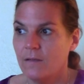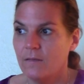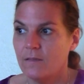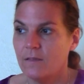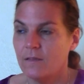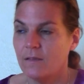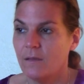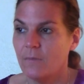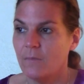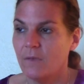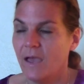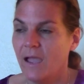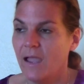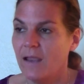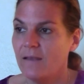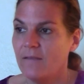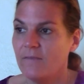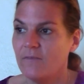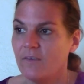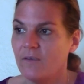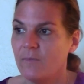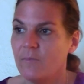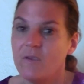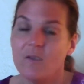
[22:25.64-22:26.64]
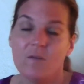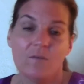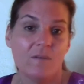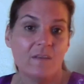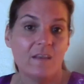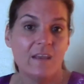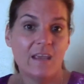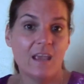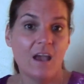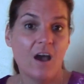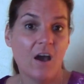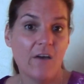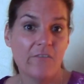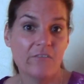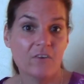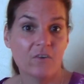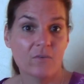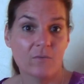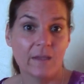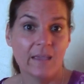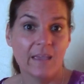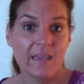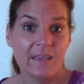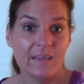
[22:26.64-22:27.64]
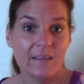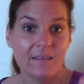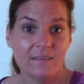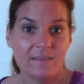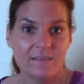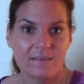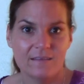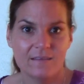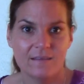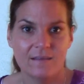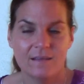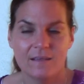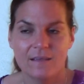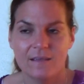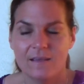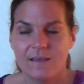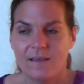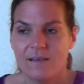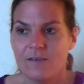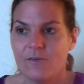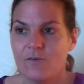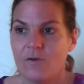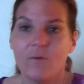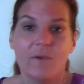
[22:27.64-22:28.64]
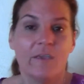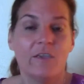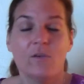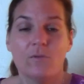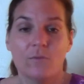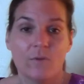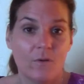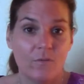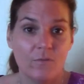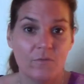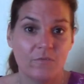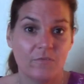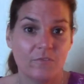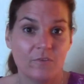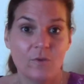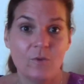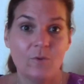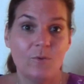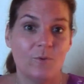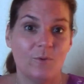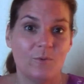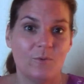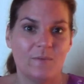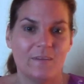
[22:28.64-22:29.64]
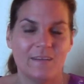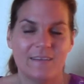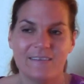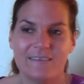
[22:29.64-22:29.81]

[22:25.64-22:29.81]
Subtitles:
some kind of community off-grid and growing your own food.